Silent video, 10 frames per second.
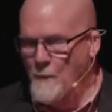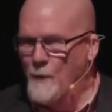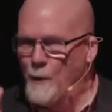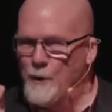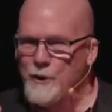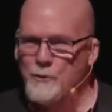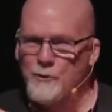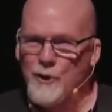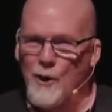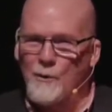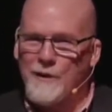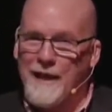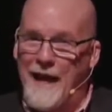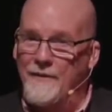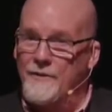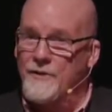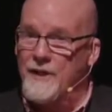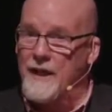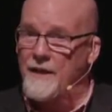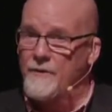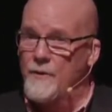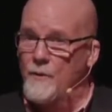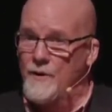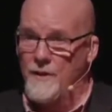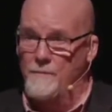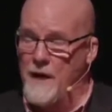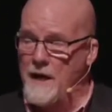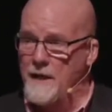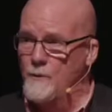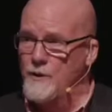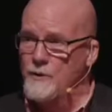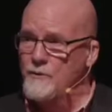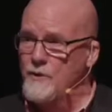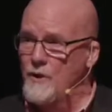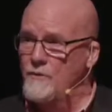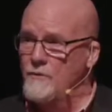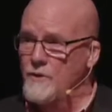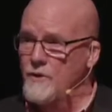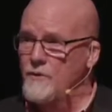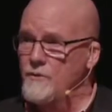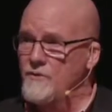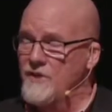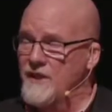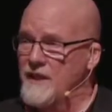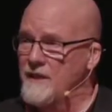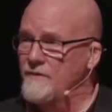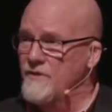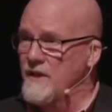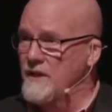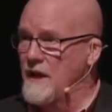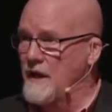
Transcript: But when you don't gather together with the body, when you don't use the gifts that